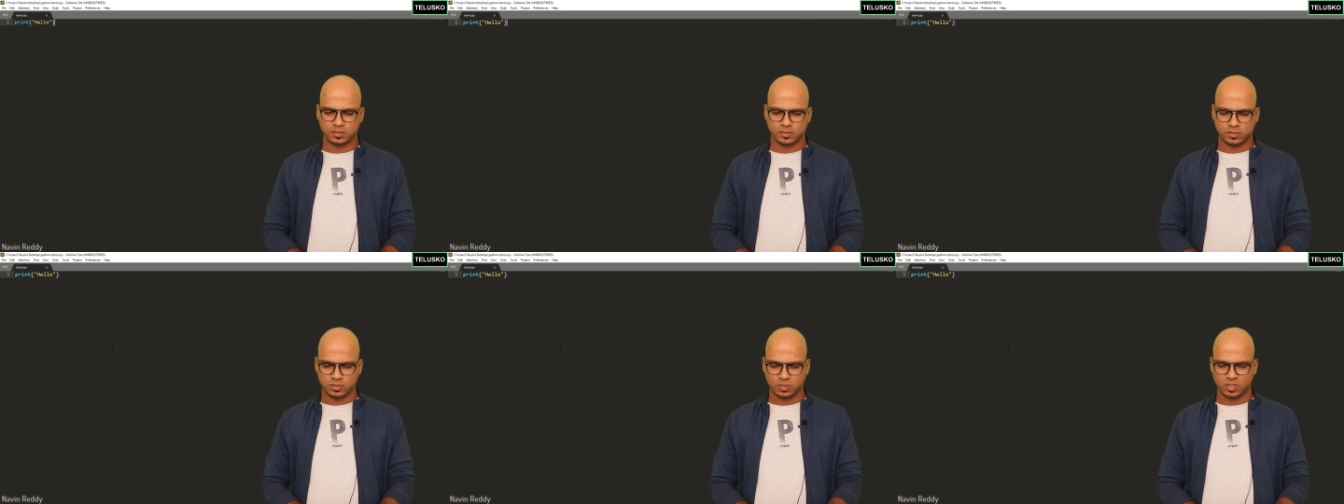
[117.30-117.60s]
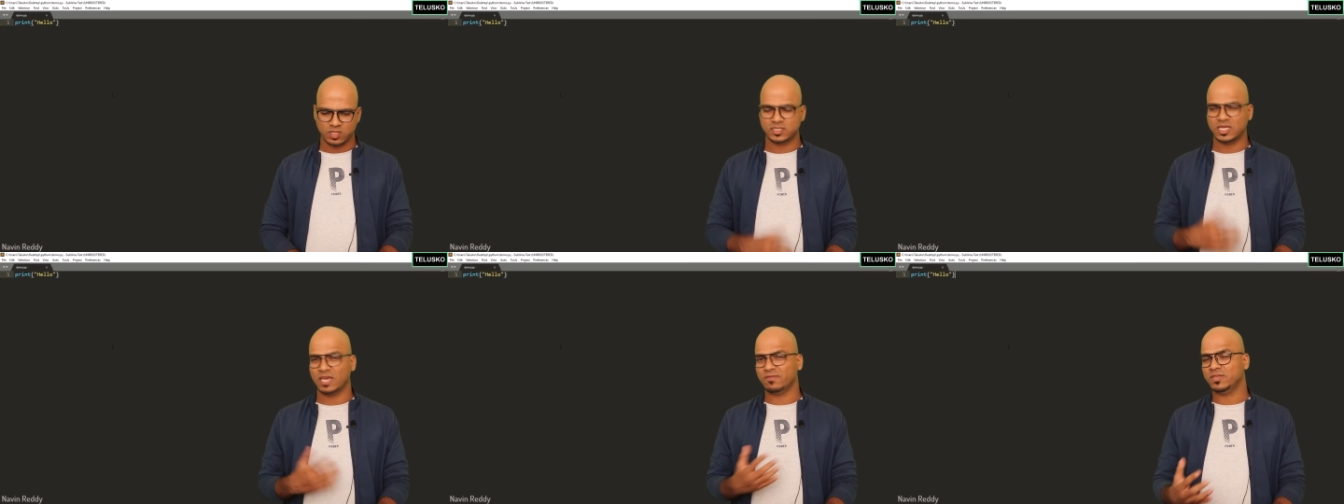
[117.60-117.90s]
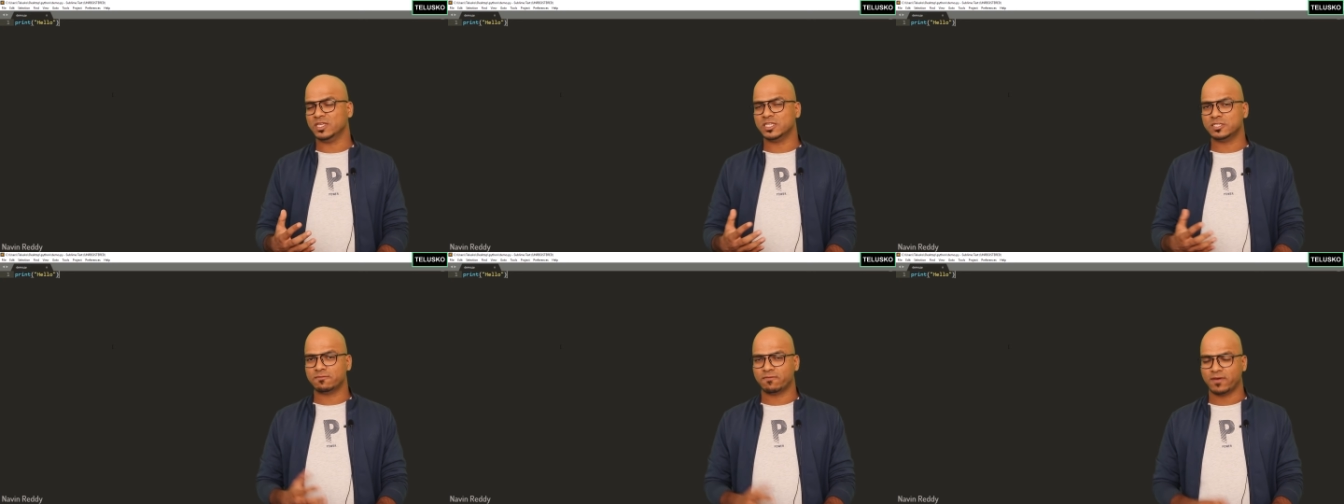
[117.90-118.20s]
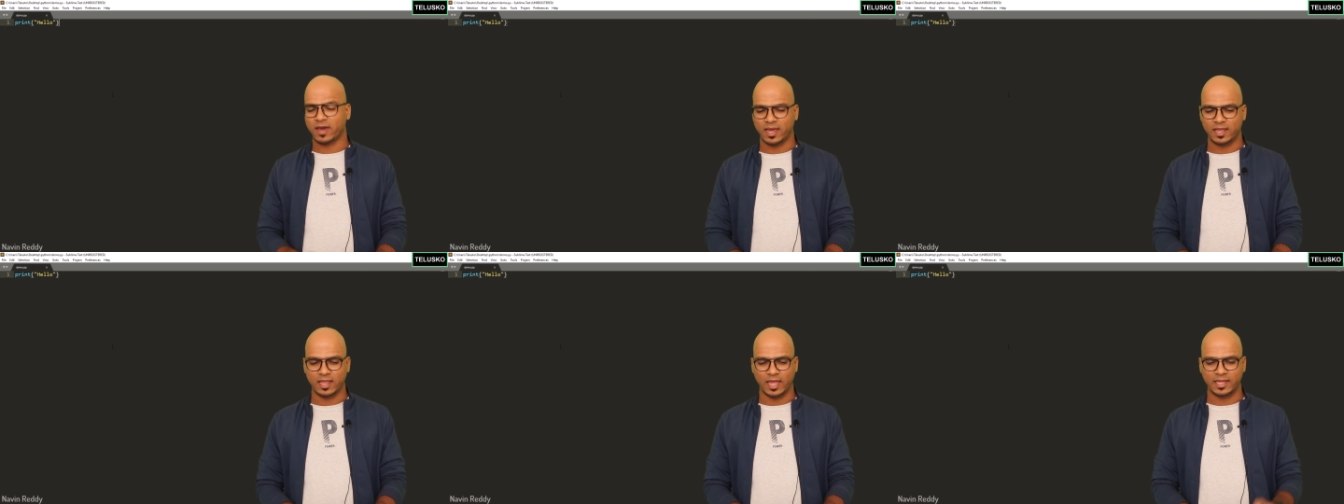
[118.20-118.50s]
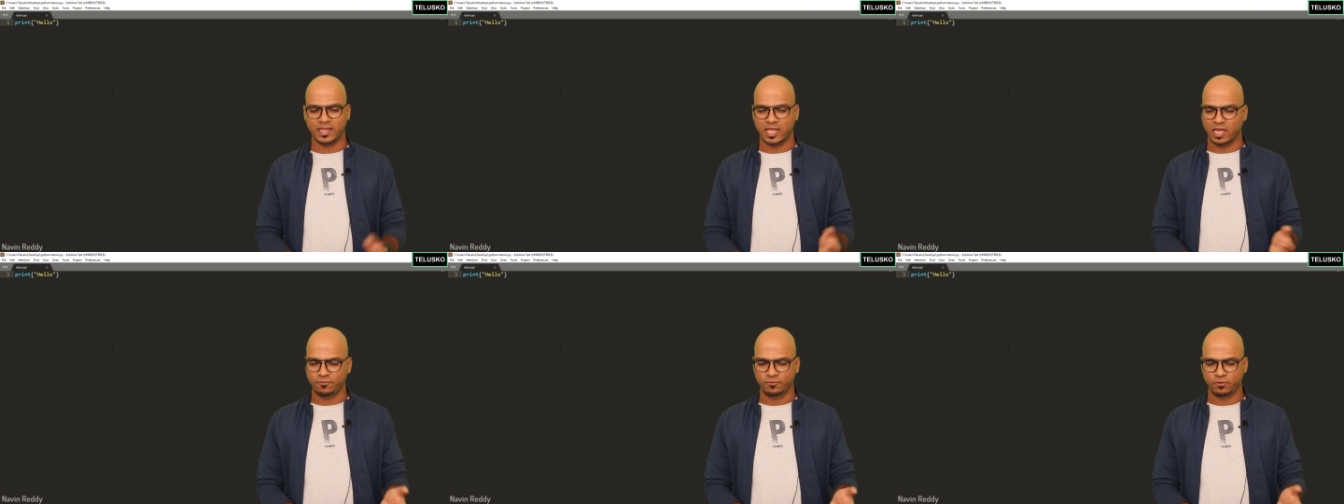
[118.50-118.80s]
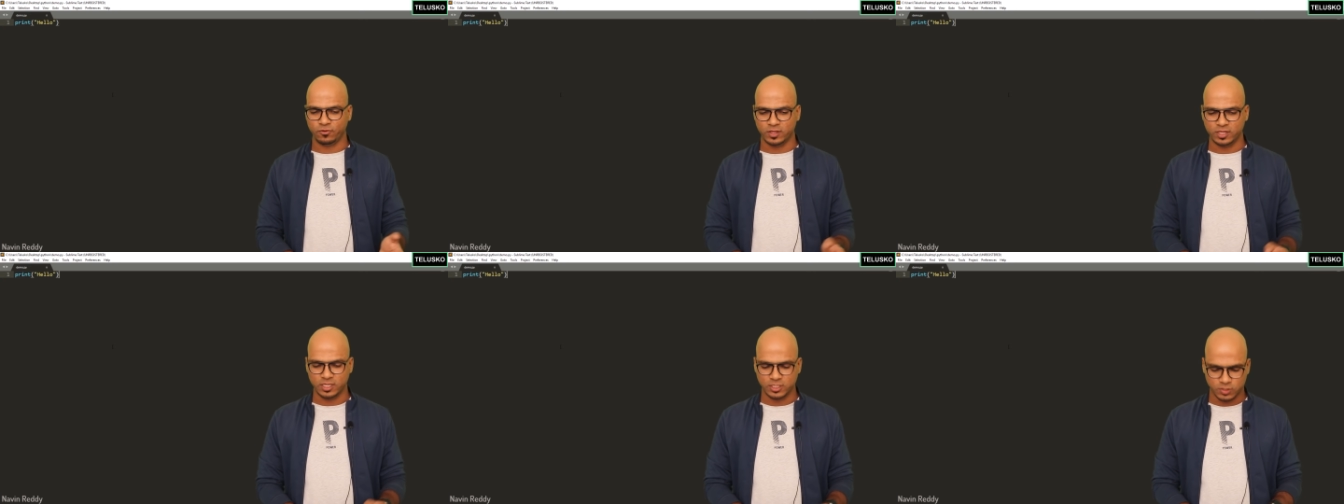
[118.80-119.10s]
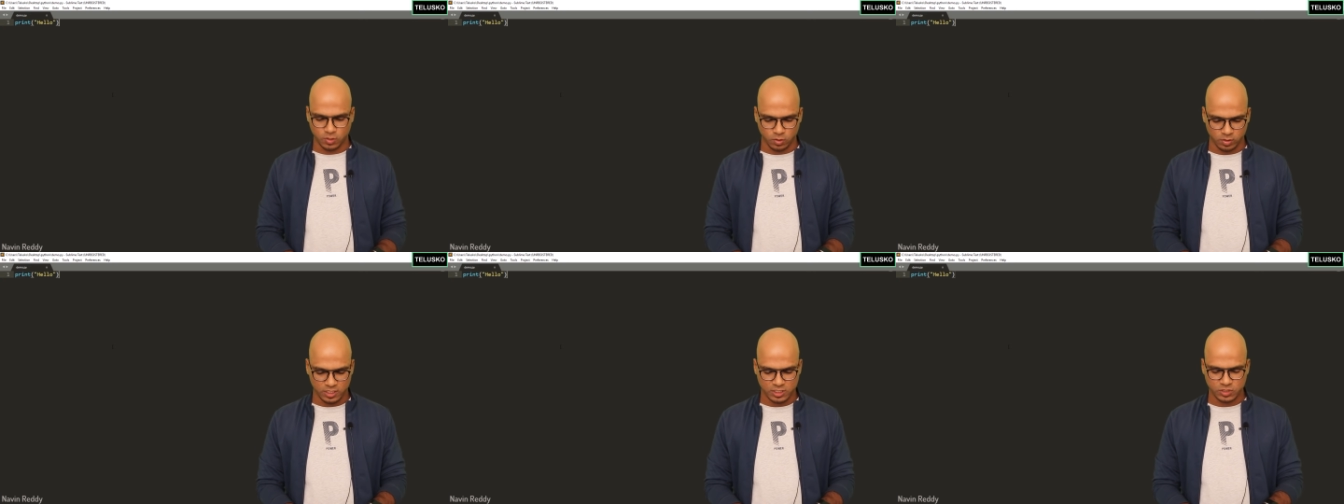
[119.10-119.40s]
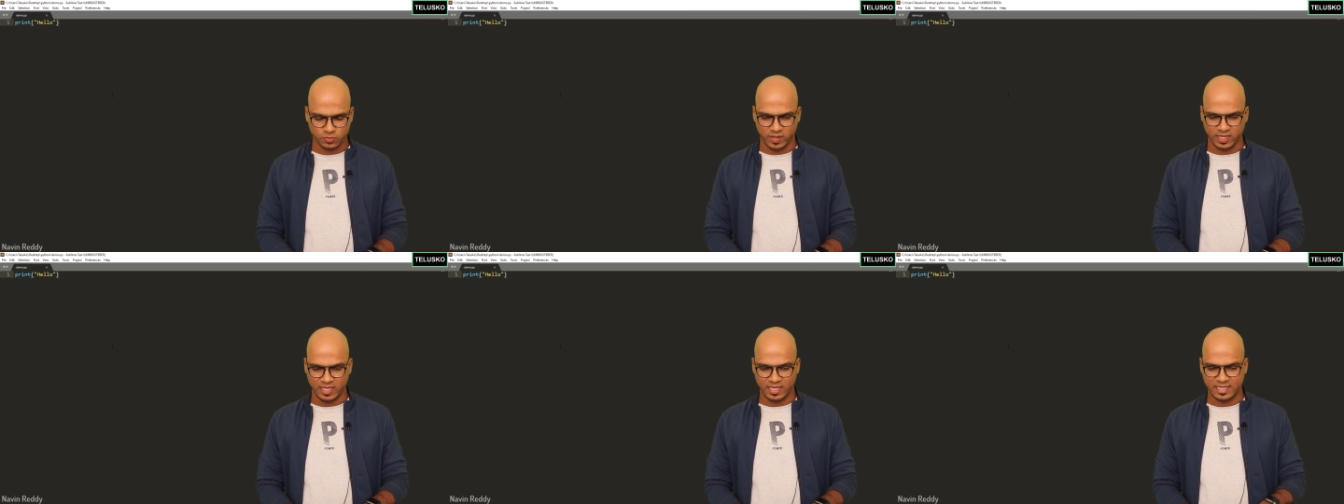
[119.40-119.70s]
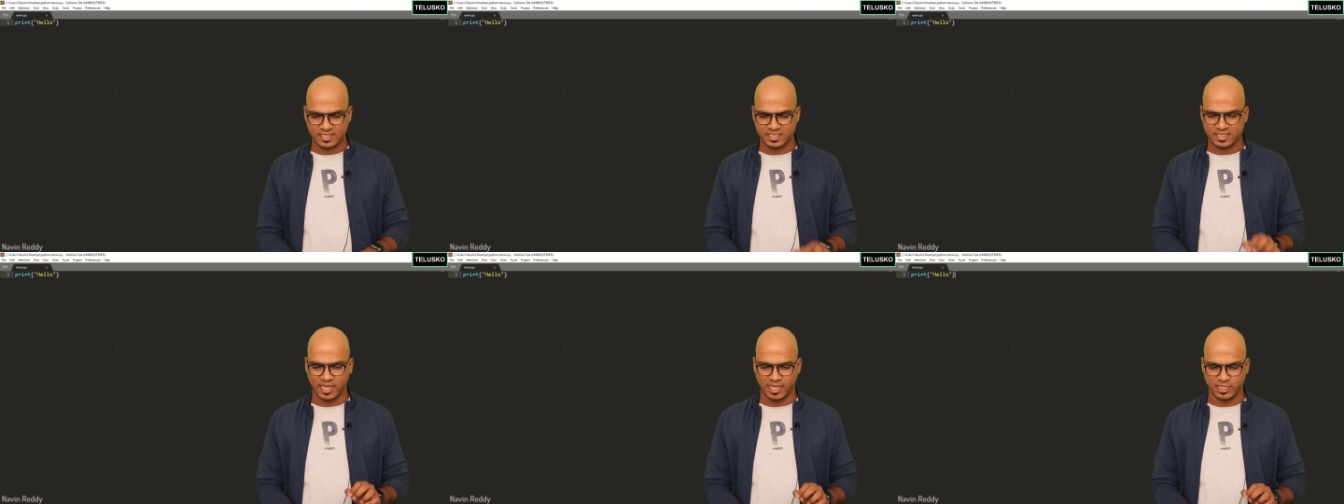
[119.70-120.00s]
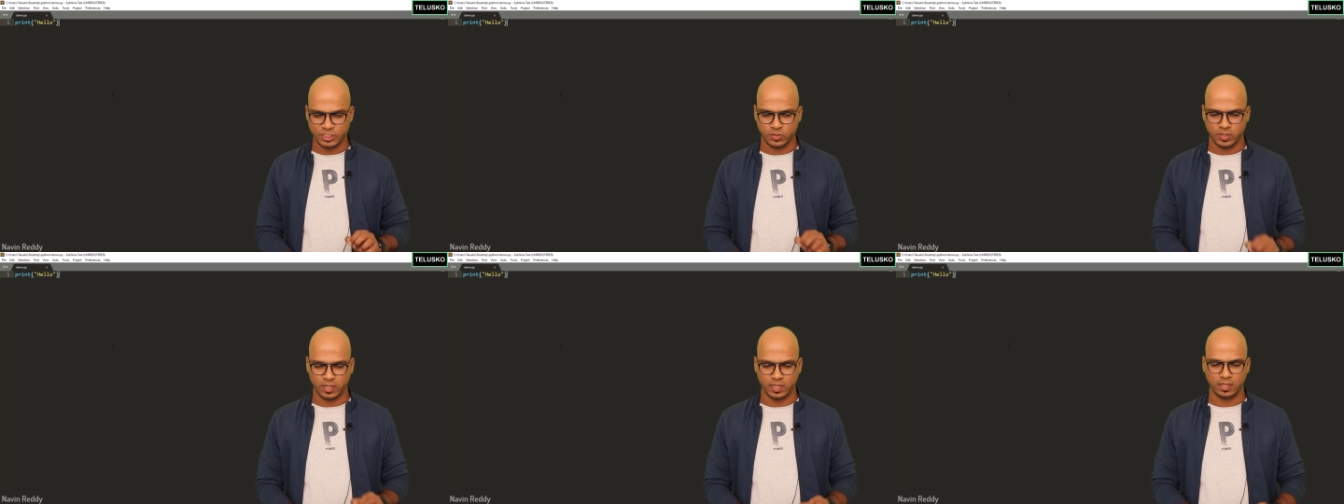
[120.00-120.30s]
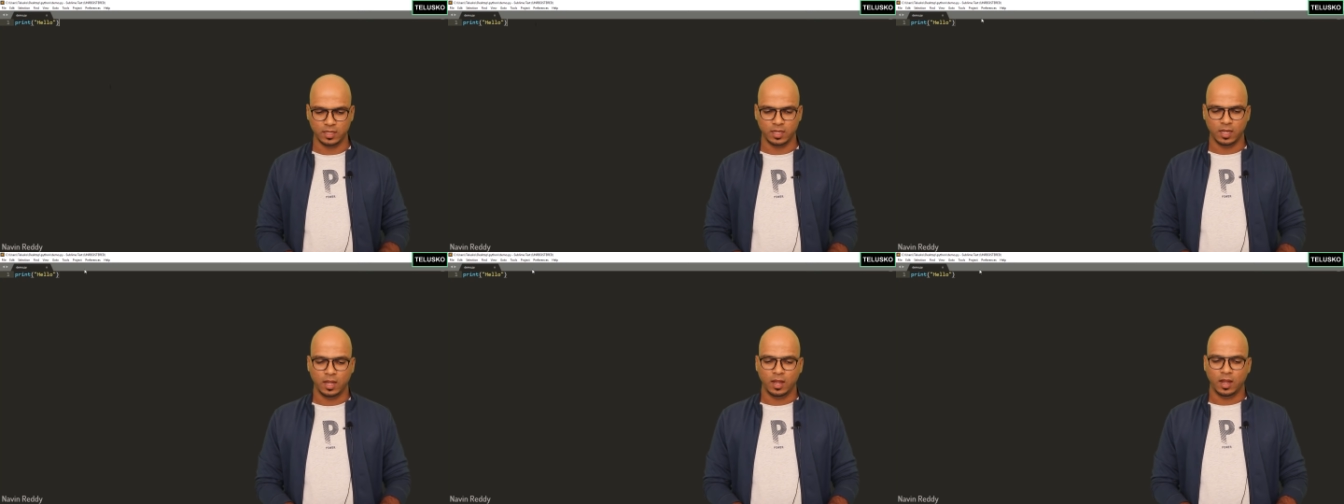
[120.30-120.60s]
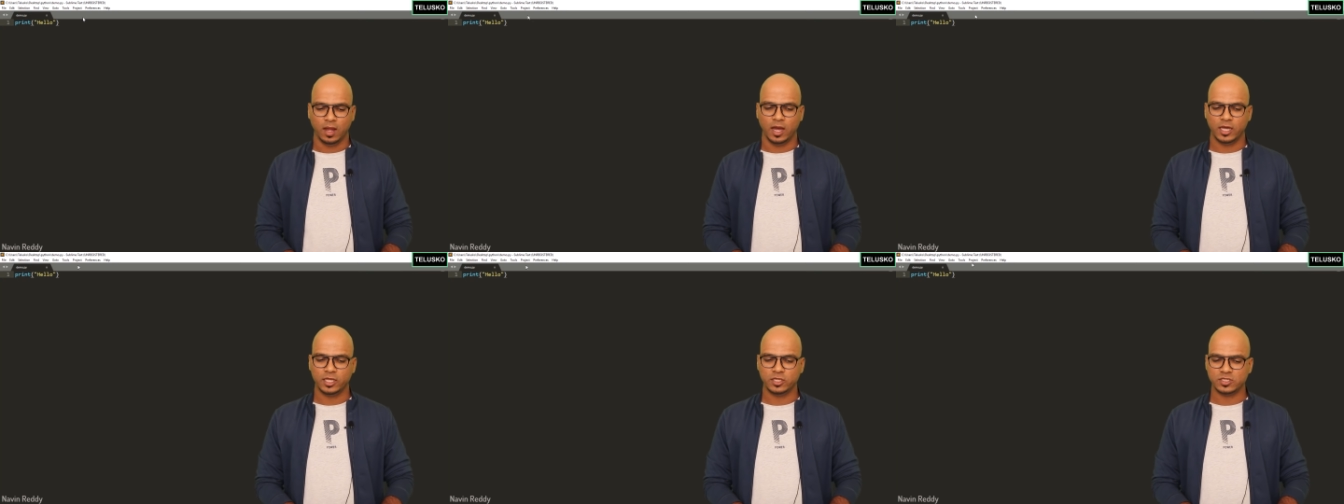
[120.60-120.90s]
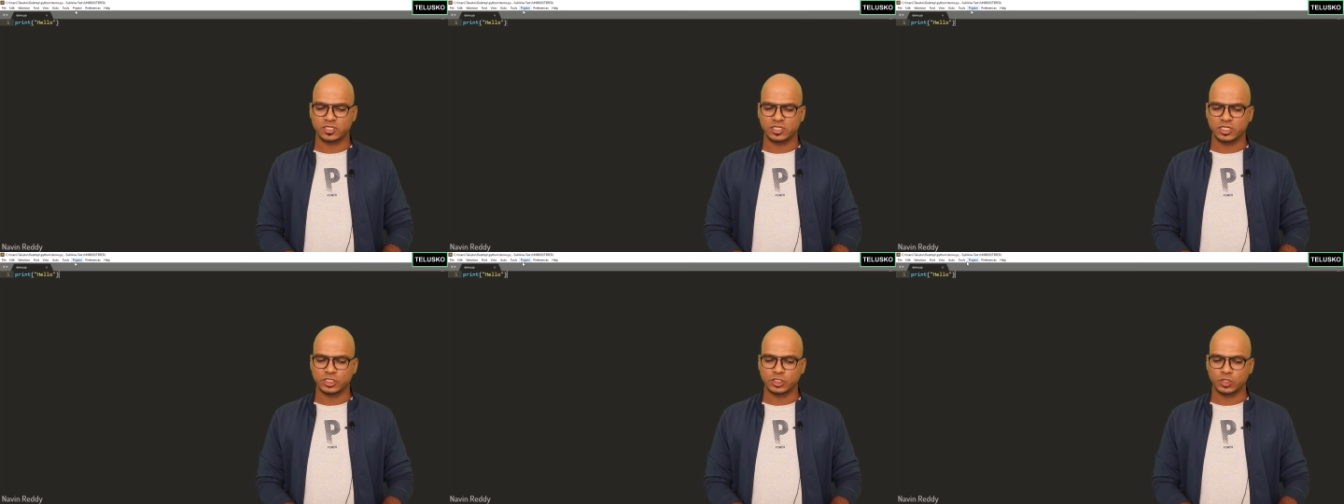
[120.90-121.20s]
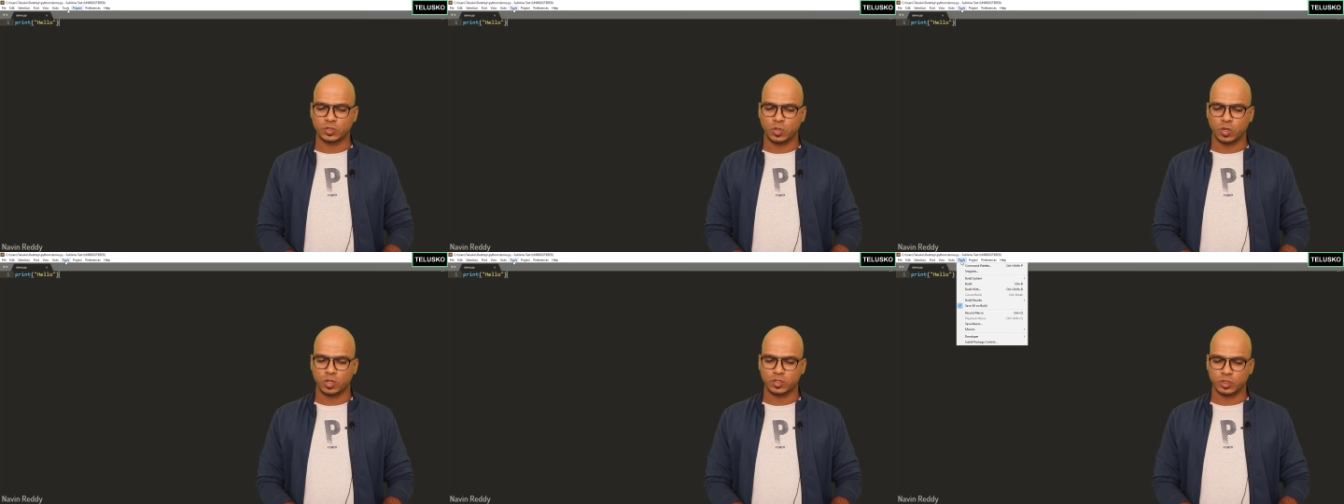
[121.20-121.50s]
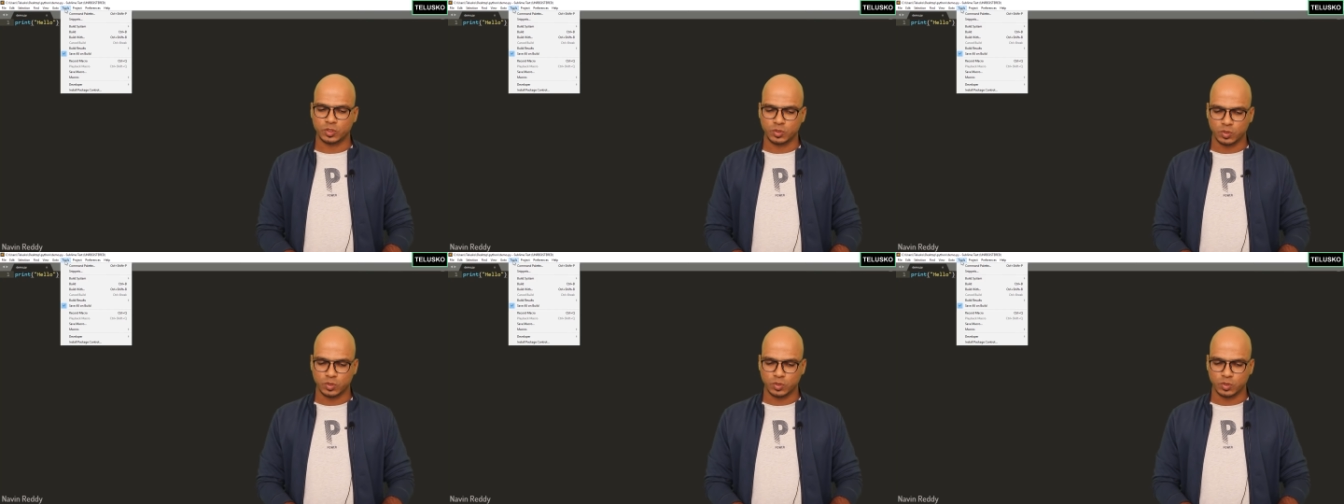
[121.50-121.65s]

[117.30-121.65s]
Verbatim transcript: so to save this file, and now if you run this code, it's very easy actually. You just need to go to